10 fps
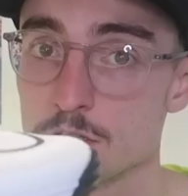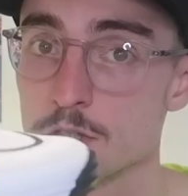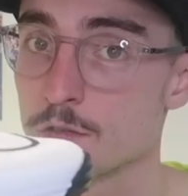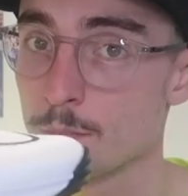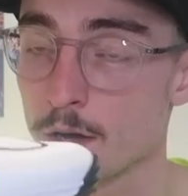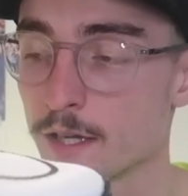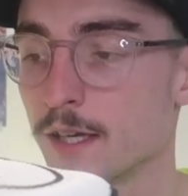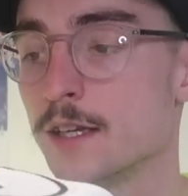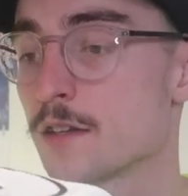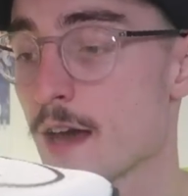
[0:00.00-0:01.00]
shoes from
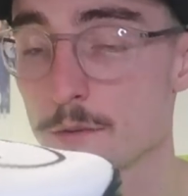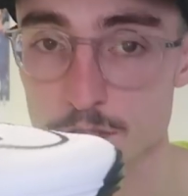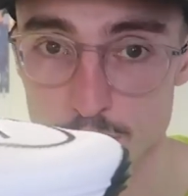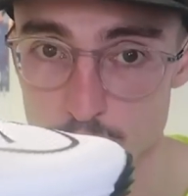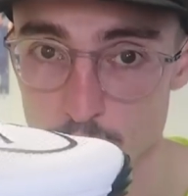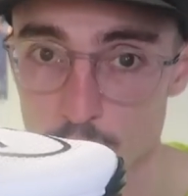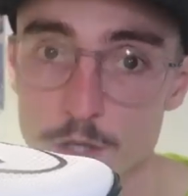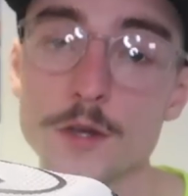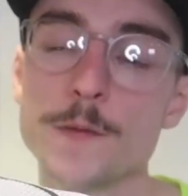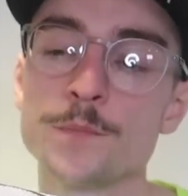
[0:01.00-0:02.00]
Nike, so that was good to
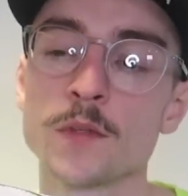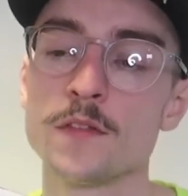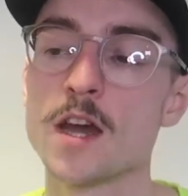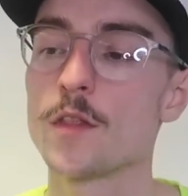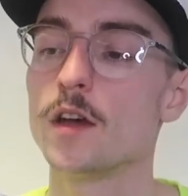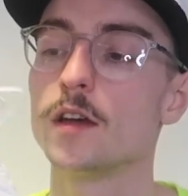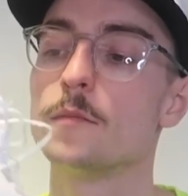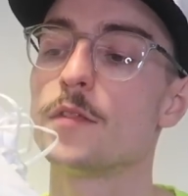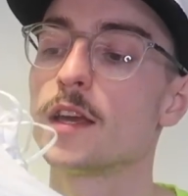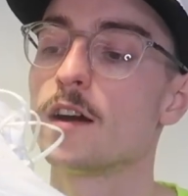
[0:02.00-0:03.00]
know. The other
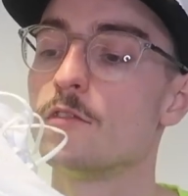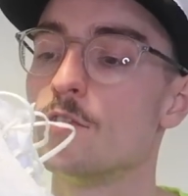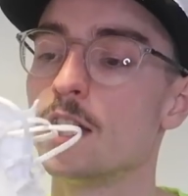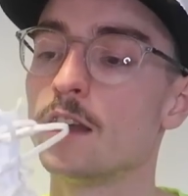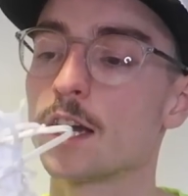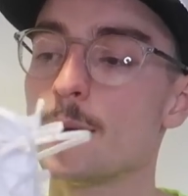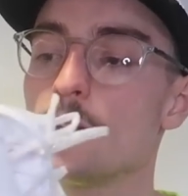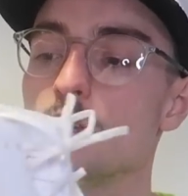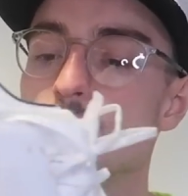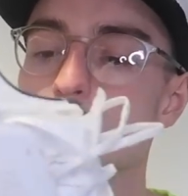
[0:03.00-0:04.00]
thing I really like
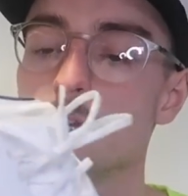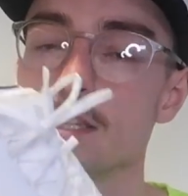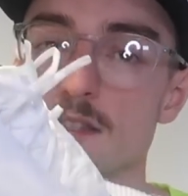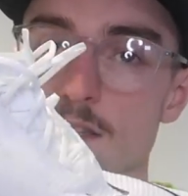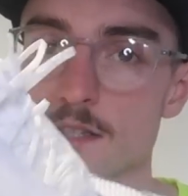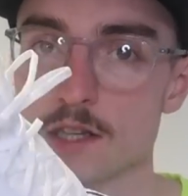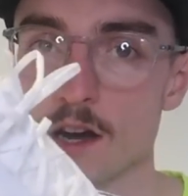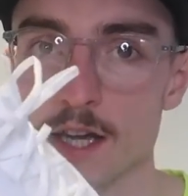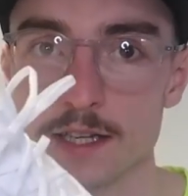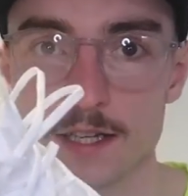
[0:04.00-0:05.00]
about this shoe is the
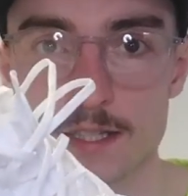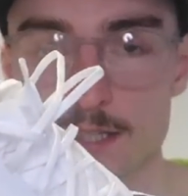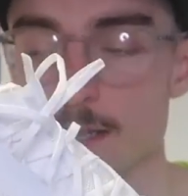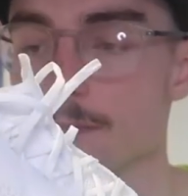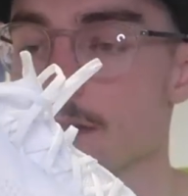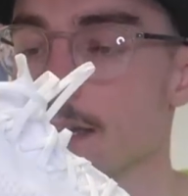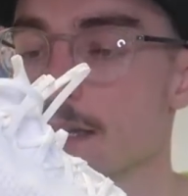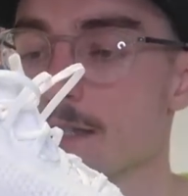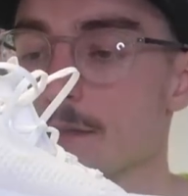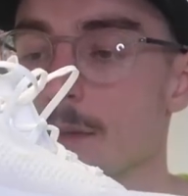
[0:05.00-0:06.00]
design. It seems like
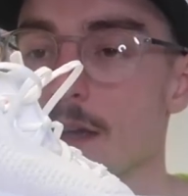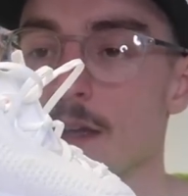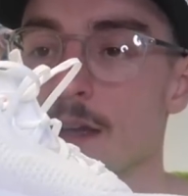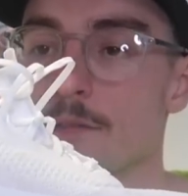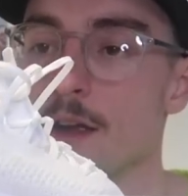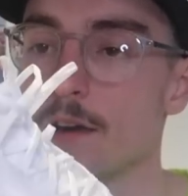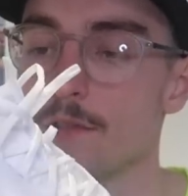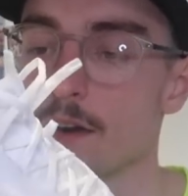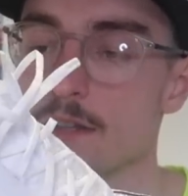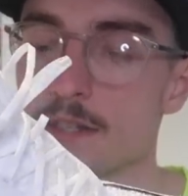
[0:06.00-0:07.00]
it's very,
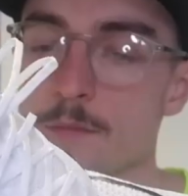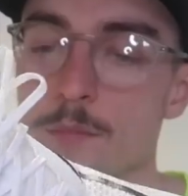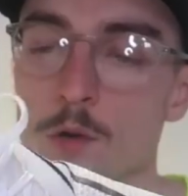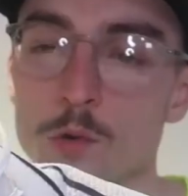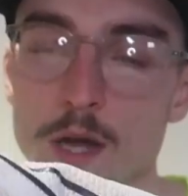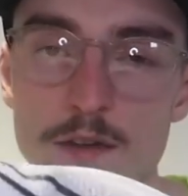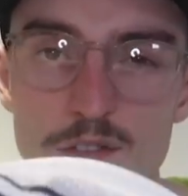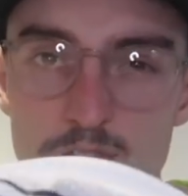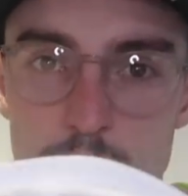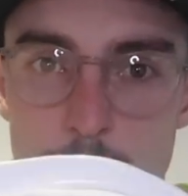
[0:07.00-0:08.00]
very simple.
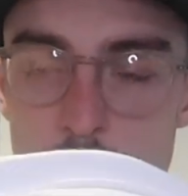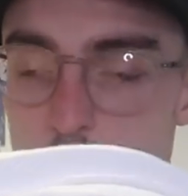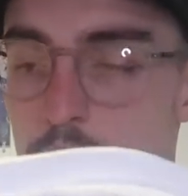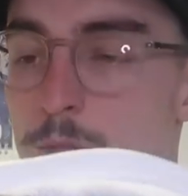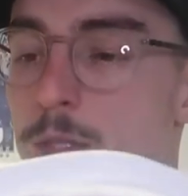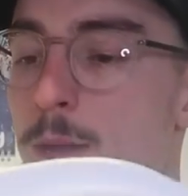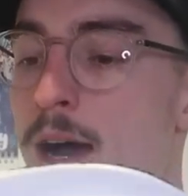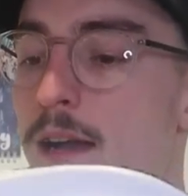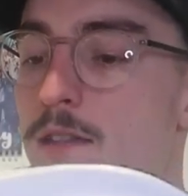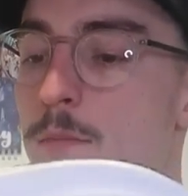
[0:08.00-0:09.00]
Everything's been stripped
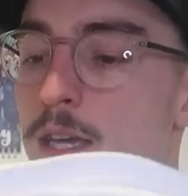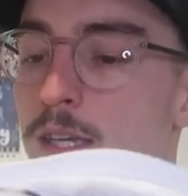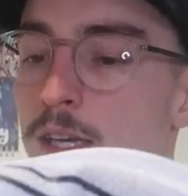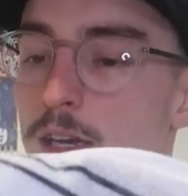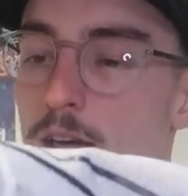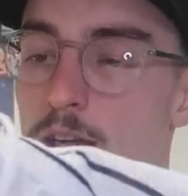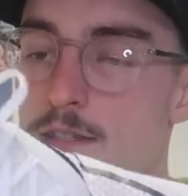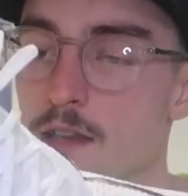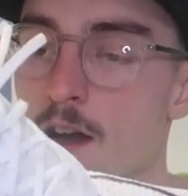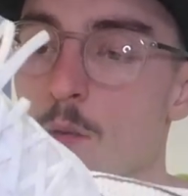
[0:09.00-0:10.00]
back to make it
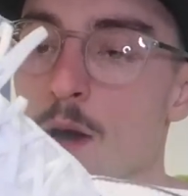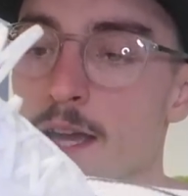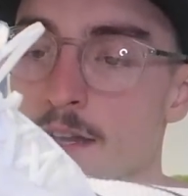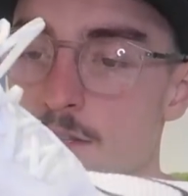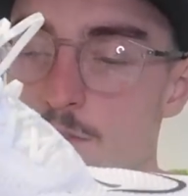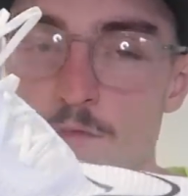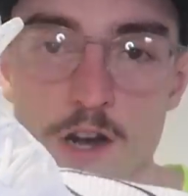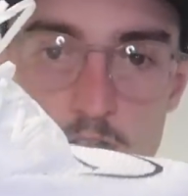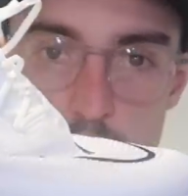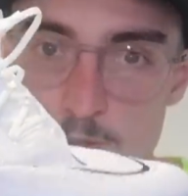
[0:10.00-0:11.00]
as lightweight and as
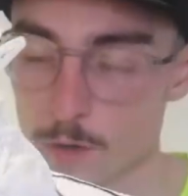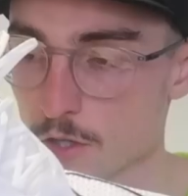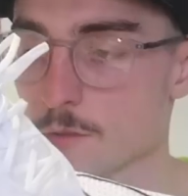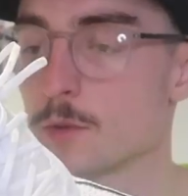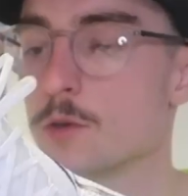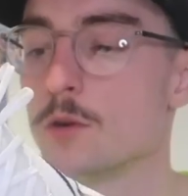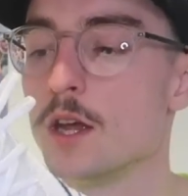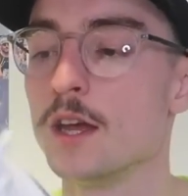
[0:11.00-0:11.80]
fast as possible,